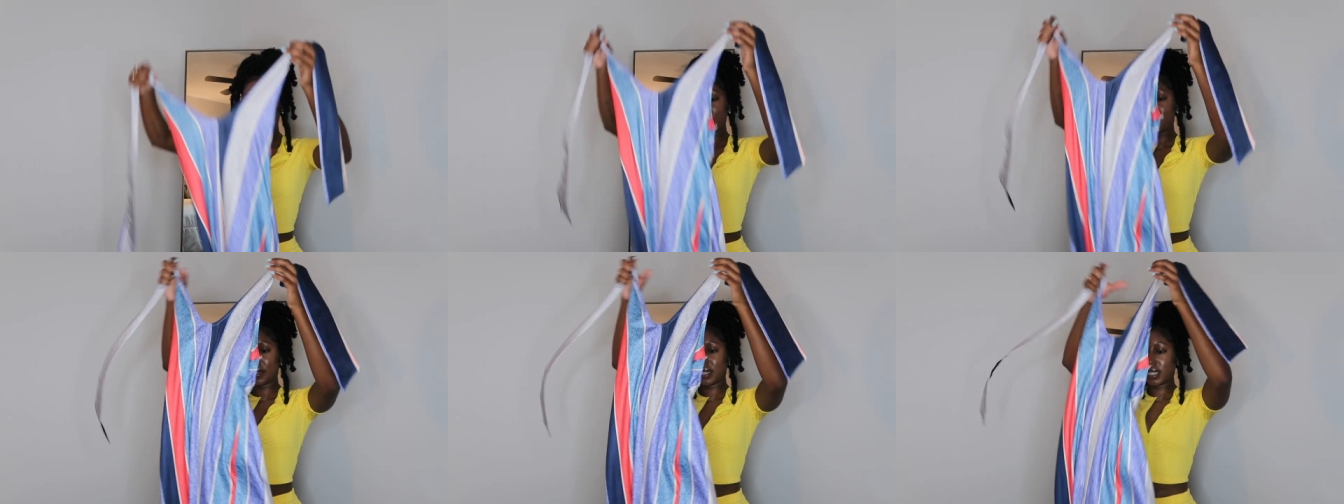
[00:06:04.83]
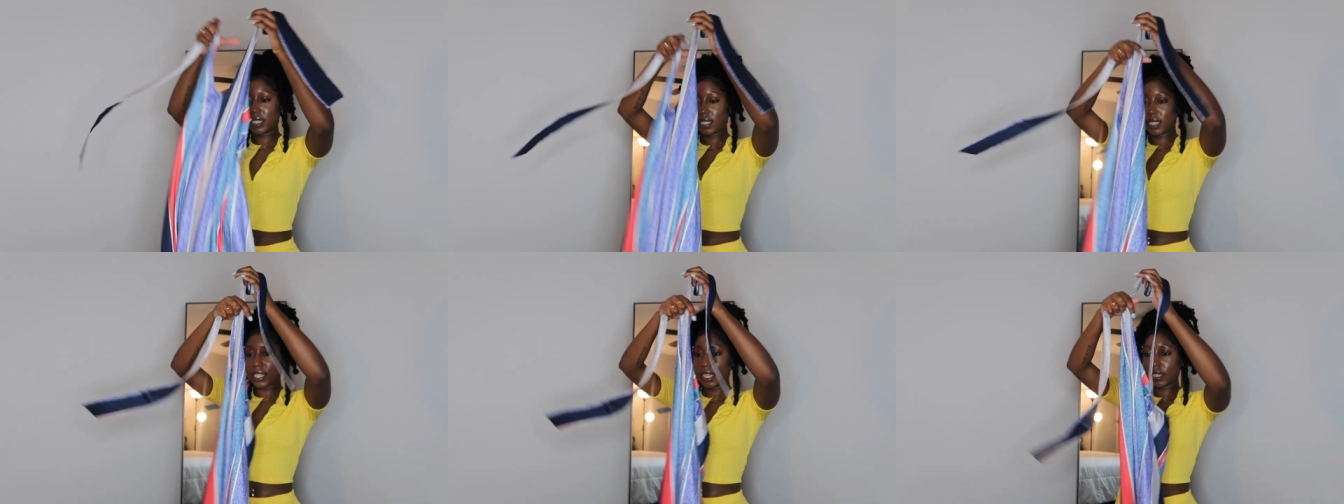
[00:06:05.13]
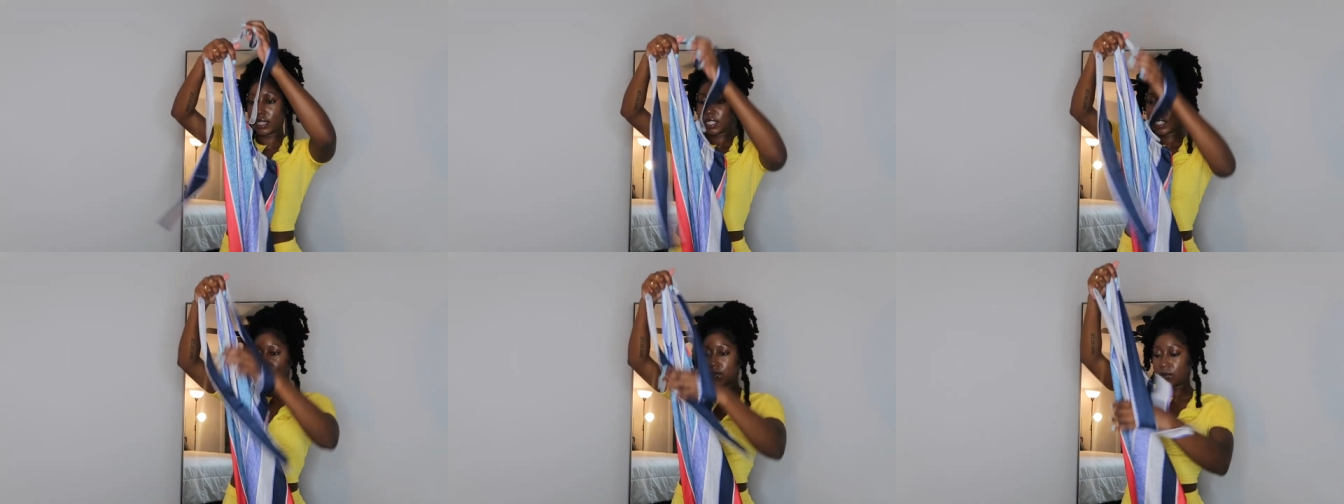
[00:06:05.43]
But this is
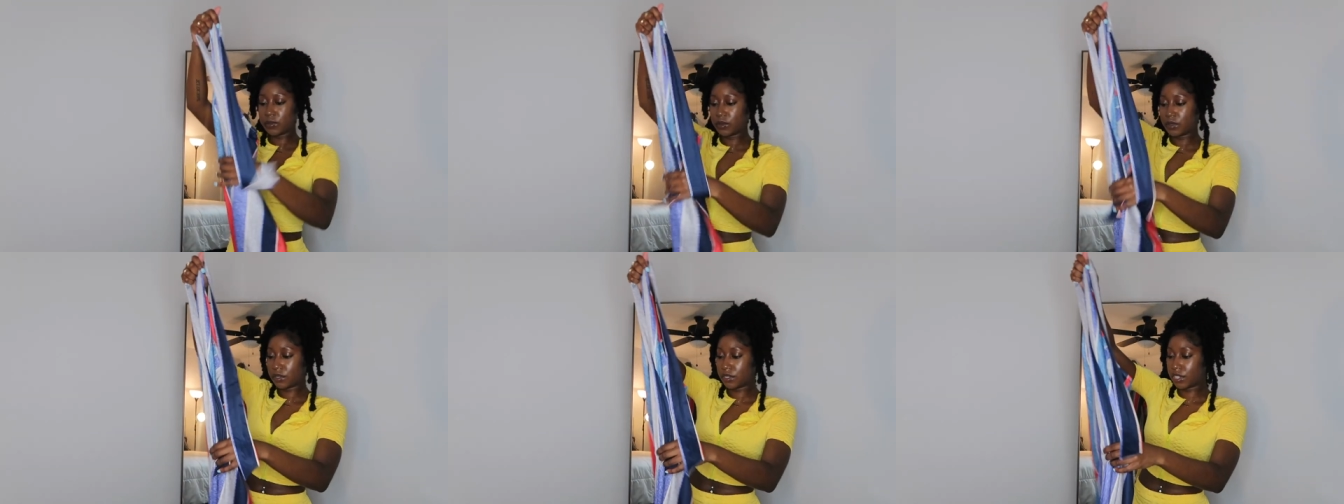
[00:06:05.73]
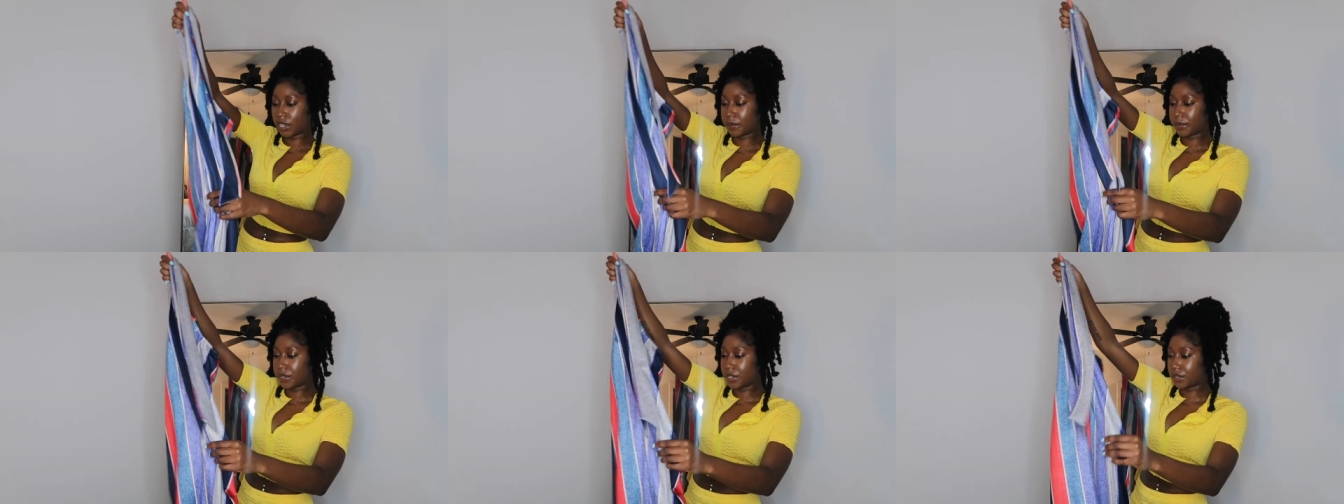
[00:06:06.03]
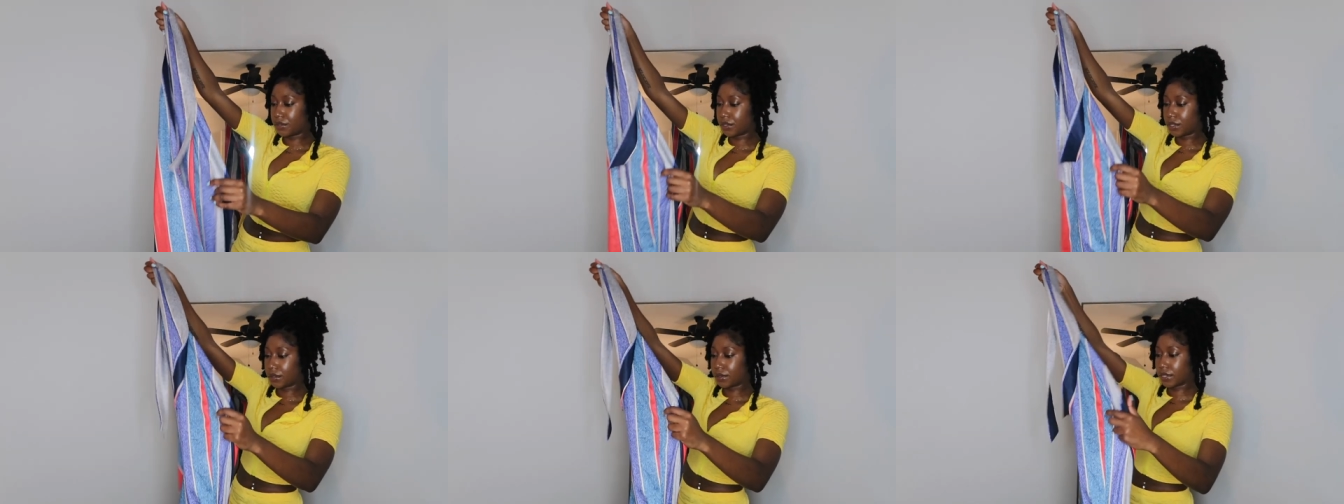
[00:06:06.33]
like this full
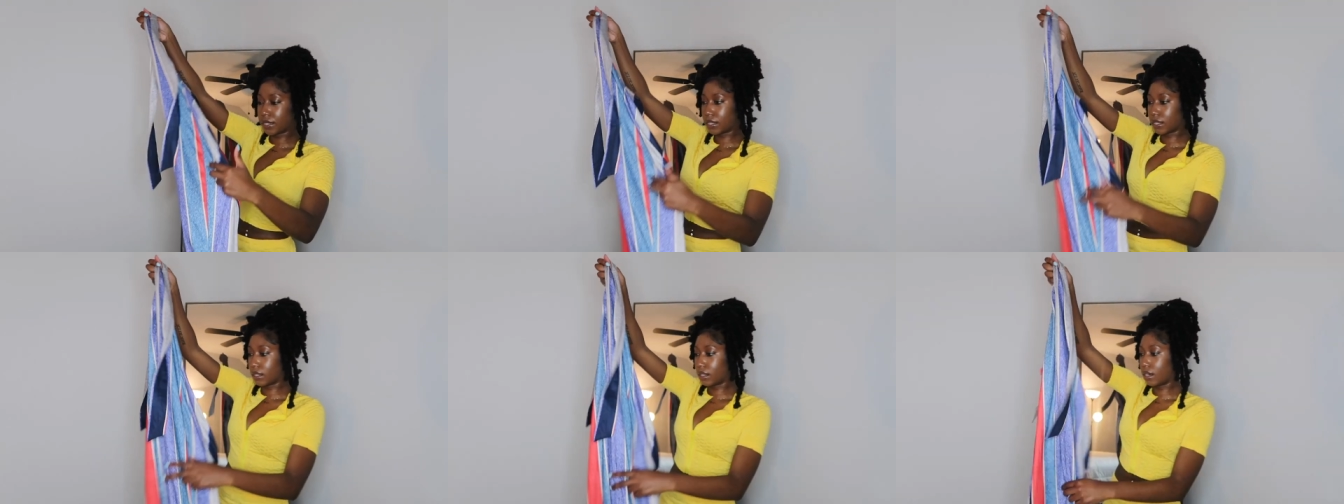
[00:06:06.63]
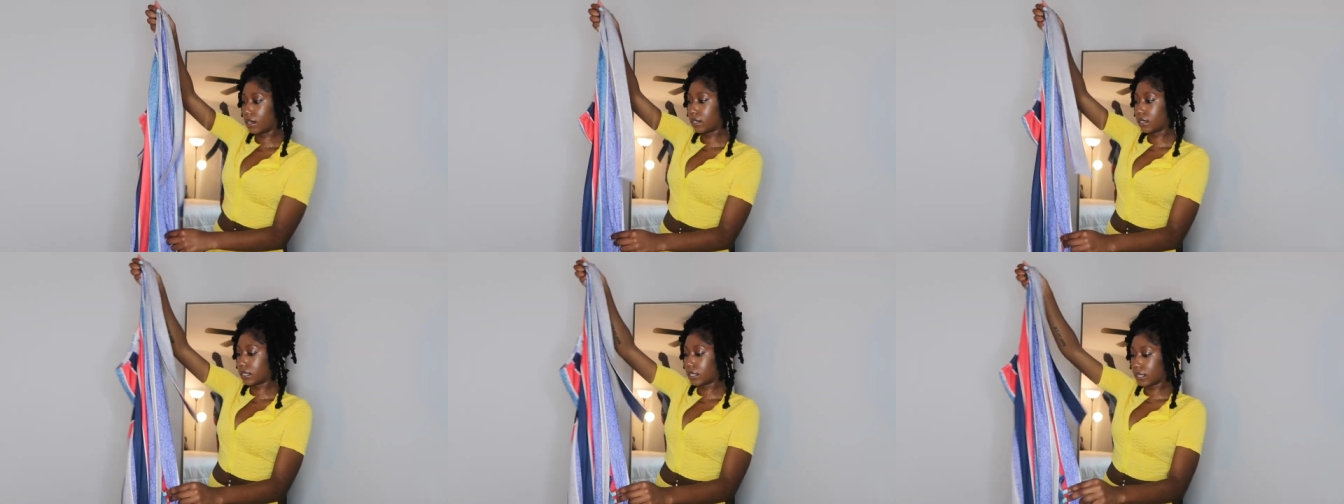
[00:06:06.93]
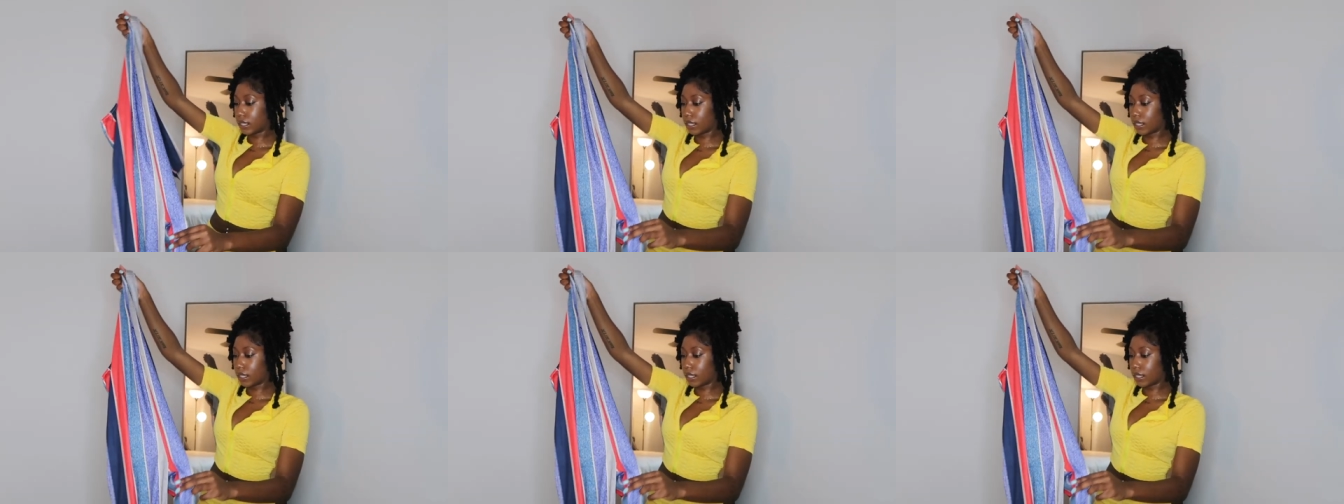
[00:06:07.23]
jumpsuit. So it's long